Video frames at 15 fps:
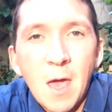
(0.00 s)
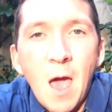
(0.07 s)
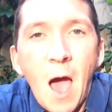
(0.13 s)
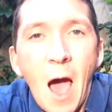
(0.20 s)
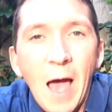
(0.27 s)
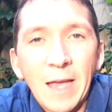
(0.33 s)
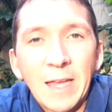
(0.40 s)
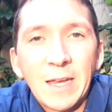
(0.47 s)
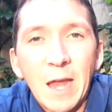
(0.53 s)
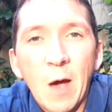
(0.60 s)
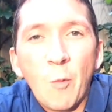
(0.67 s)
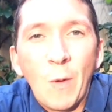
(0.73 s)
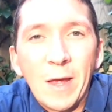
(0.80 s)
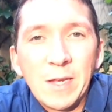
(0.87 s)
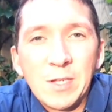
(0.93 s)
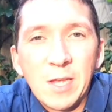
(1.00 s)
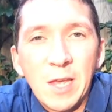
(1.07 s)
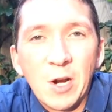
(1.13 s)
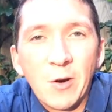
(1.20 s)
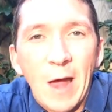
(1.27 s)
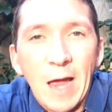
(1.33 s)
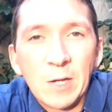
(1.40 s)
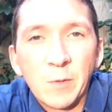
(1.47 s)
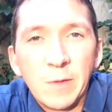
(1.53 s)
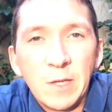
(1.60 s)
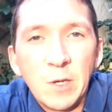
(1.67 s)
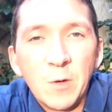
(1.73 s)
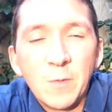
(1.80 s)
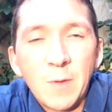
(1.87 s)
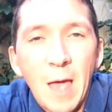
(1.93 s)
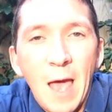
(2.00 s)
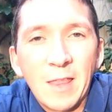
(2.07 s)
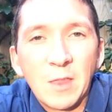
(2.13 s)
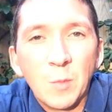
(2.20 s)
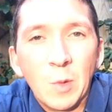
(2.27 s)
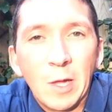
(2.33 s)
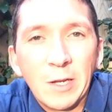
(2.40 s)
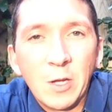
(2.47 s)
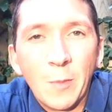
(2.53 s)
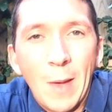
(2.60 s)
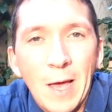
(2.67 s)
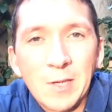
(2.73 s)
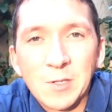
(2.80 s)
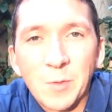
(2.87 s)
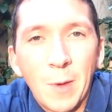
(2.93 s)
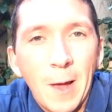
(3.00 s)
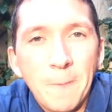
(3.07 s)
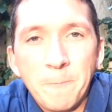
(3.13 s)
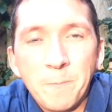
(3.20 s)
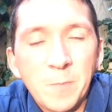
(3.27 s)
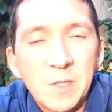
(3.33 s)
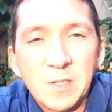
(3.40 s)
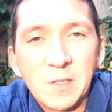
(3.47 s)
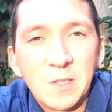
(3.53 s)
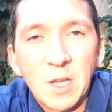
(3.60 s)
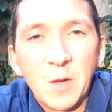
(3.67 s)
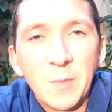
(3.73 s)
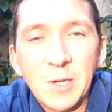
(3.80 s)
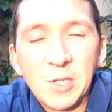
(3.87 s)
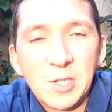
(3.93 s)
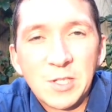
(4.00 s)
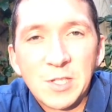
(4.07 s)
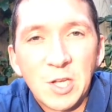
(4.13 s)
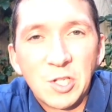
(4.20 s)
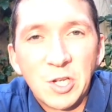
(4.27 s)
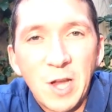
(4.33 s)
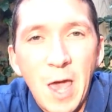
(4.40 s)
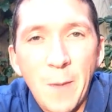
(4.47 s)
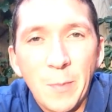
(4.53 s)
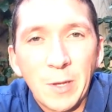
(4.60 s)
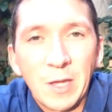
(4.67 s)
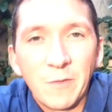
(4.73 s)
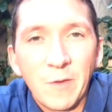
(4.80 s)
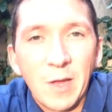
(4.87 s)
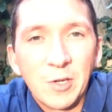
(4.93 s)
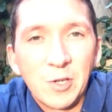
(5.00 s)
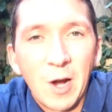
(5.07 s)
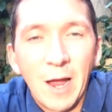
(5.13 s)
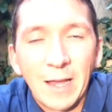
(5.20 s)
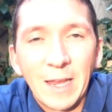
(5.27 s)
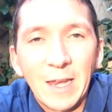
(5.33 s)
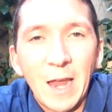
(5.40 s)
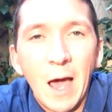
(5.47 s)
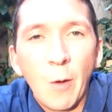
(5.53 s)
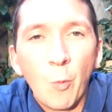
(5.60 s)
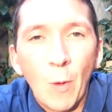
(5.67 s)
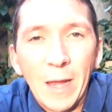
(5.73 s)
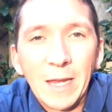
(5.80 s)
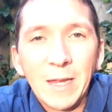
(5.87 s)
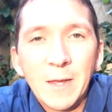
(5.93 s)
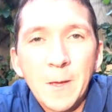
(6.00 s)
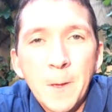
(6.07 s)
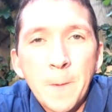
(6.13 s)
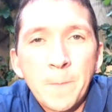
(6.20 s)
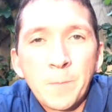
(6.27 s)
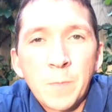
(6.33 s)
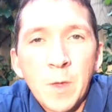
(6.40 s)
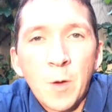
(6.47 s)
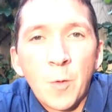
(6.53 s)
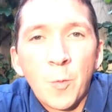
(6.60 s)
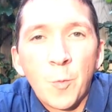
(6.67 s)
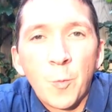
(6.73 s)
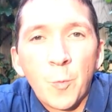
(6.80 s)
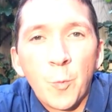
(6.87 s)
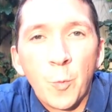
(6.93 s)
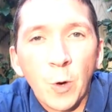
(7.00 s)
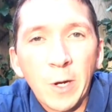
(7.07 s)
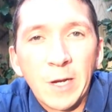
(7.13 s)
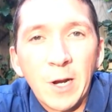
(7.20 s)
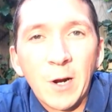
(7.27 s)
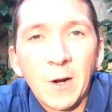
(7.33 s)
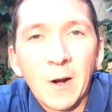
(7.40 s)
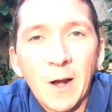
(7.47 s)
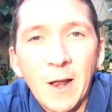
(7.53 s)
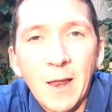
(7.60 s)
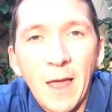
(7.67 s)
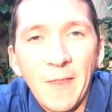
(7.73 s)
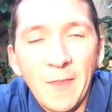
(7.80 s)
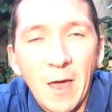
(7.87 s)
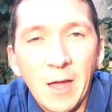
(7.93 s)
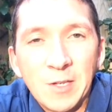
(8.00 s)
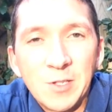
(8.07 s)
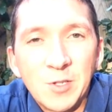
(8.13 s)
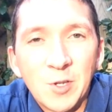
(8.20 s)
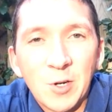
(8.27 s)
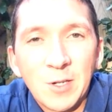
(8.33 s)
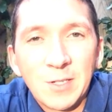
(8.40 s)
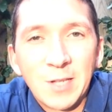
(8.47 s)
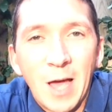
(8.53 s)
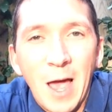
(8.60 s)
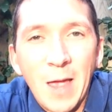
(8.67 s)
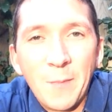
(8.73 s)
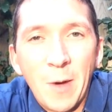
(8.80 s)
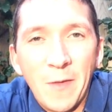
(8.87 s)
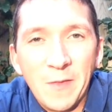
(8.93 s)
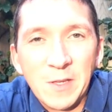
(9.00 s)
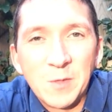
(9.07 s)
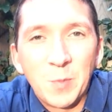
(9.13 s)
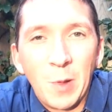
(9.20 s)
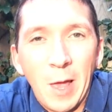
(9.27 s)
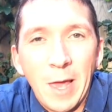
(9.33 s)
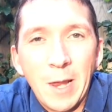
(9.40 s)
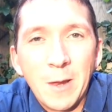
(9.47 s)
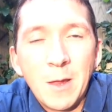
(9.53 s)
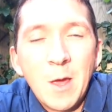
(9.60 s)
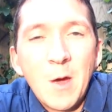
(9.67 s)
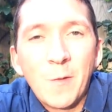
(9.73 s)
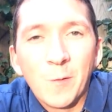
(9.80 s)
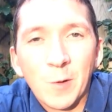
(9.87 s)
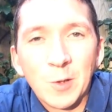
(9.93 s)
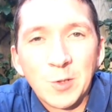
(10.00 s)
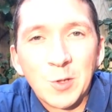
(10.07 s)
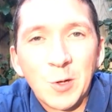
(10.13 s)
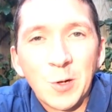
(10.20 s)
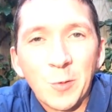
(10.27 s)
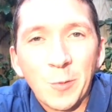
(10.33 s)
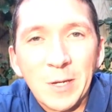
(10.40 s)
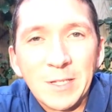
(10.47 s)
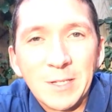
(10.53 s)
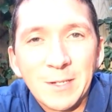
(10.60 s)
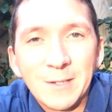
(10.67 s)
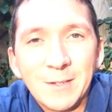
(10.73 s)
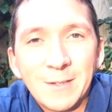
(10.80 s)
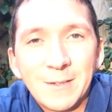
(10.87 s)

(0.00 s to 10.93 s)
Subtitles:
I cannot wait to interact with you at the Millennial Mastermind. This is going to be just such an epic adventure. I cannot wait. We're here at a certain time on this planet for a certain reason.